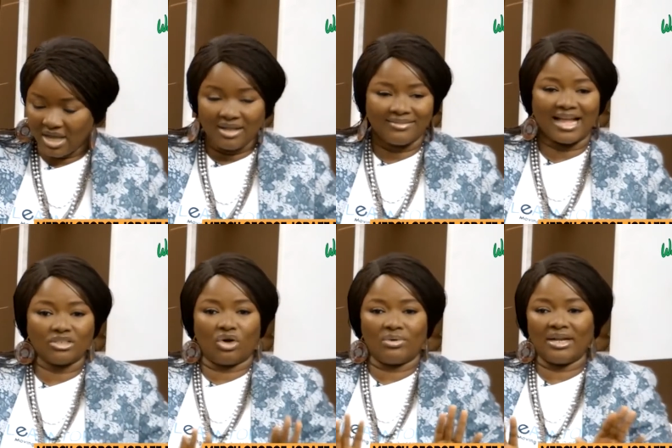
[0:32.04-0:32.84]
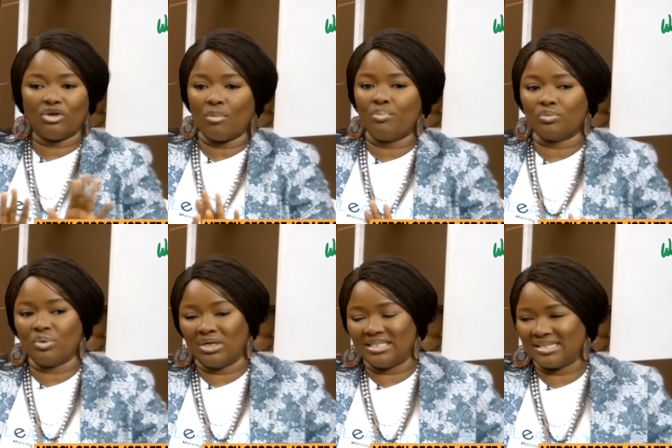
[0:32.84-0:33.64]
That already don't put me
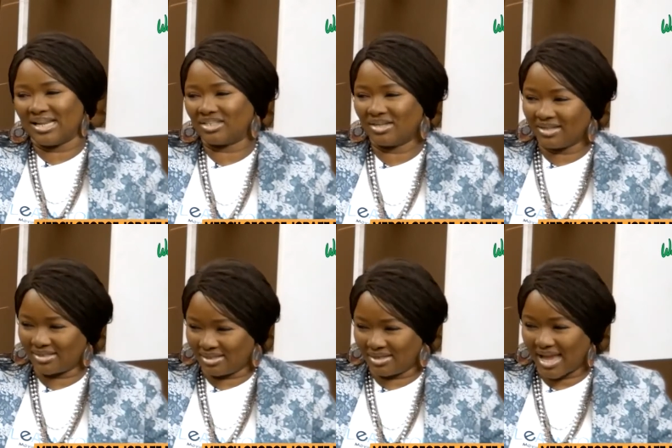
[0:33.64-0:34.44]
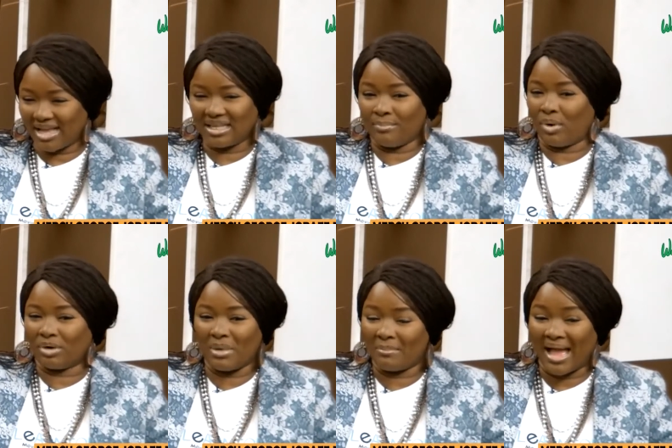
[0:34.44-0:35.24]
on international scene. As a
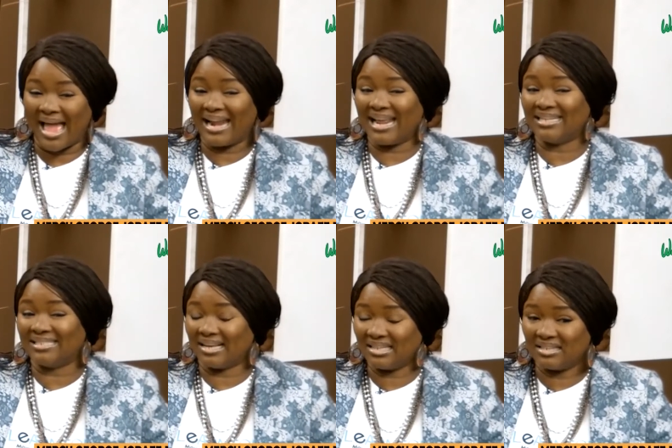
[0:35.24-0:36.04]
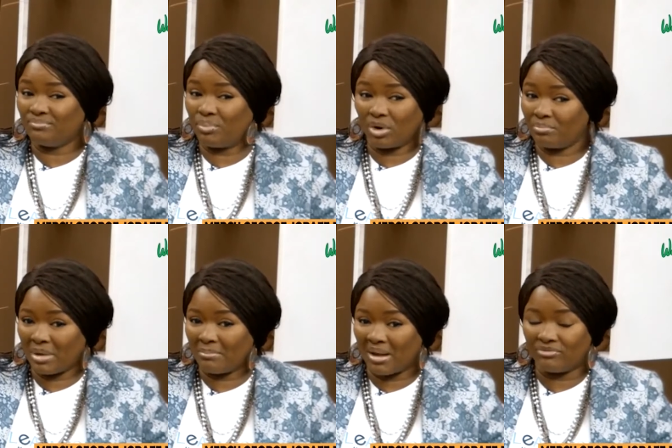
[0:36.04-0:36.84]
board member, an executive board
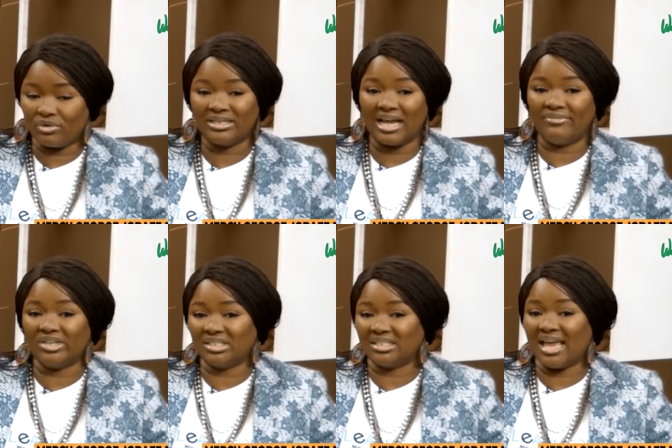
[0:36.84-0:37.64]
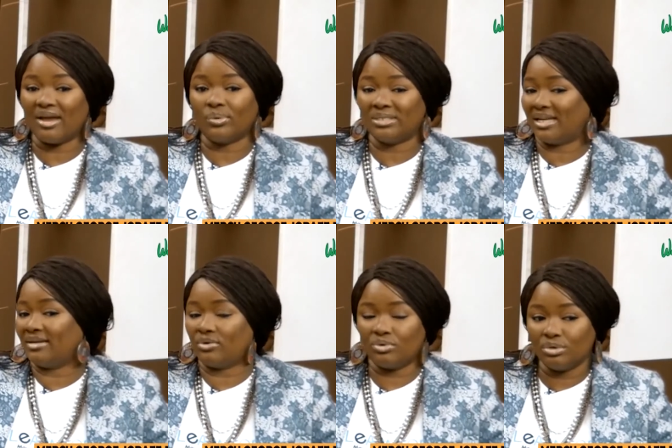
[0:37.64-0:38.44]
member for diversity, equity, and
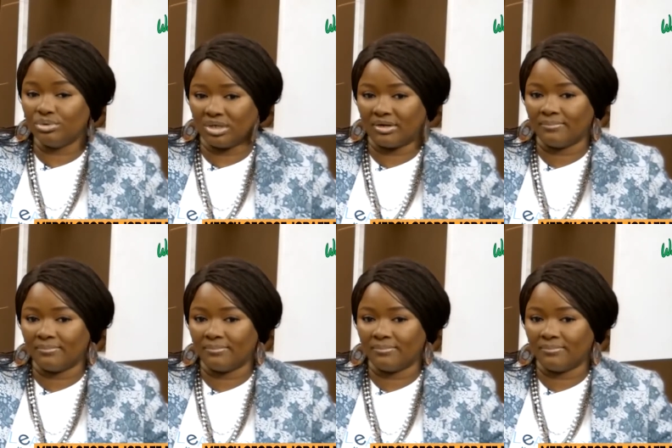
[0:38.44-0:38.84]
inclusion.